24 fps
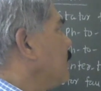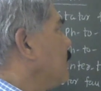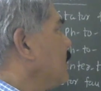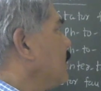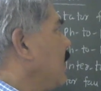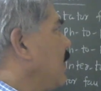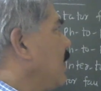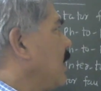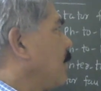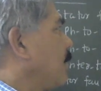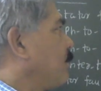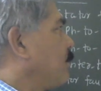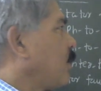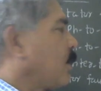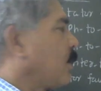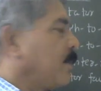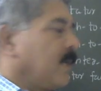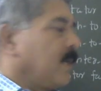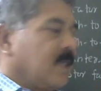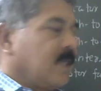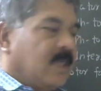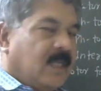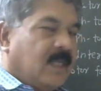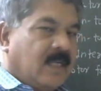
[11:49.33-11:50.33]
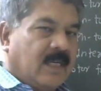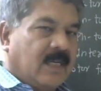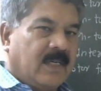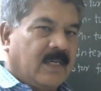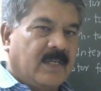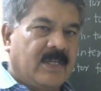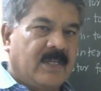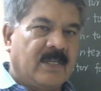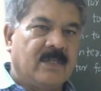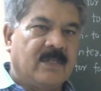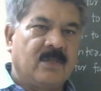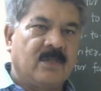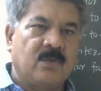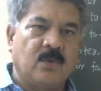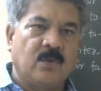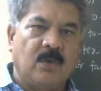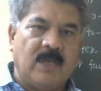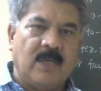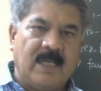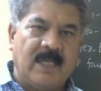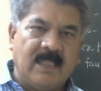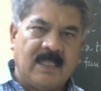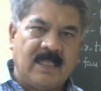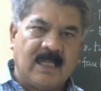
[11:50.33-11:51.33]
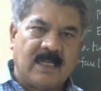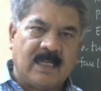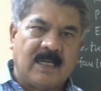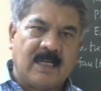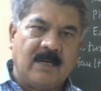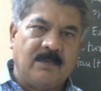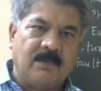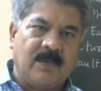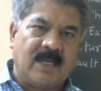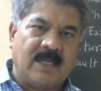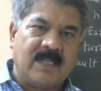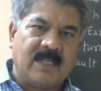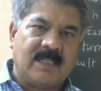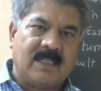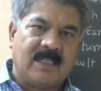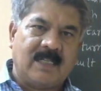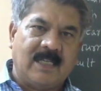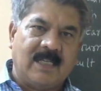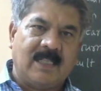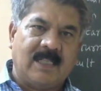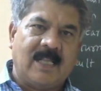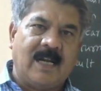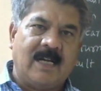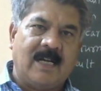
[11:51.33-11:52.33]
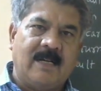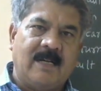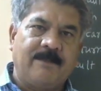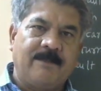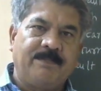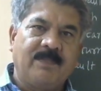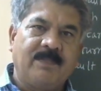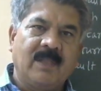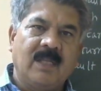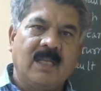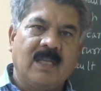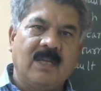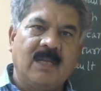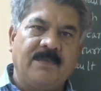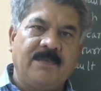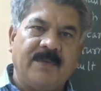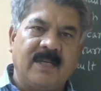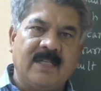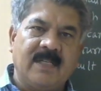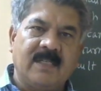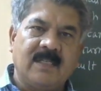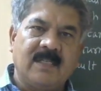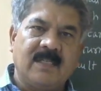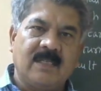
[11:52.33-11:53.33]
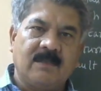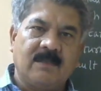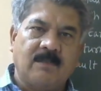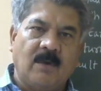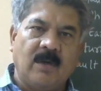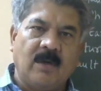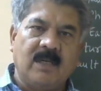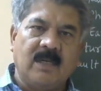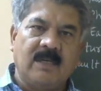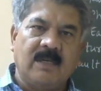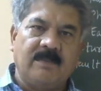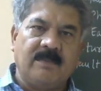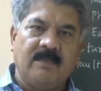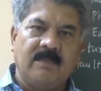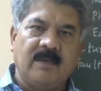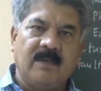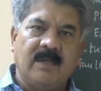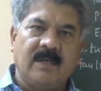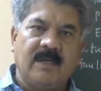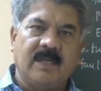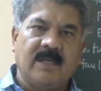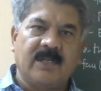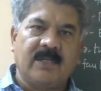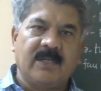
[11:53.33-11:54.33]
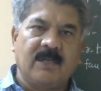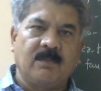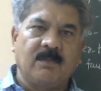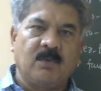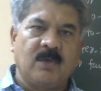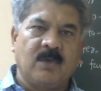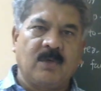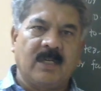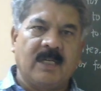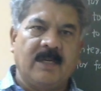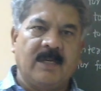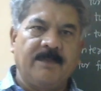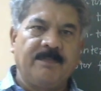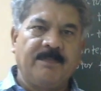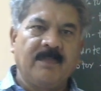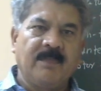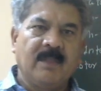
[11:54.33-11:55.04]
and abnormal running conditions. So in general, we can say that if it is small induction motor,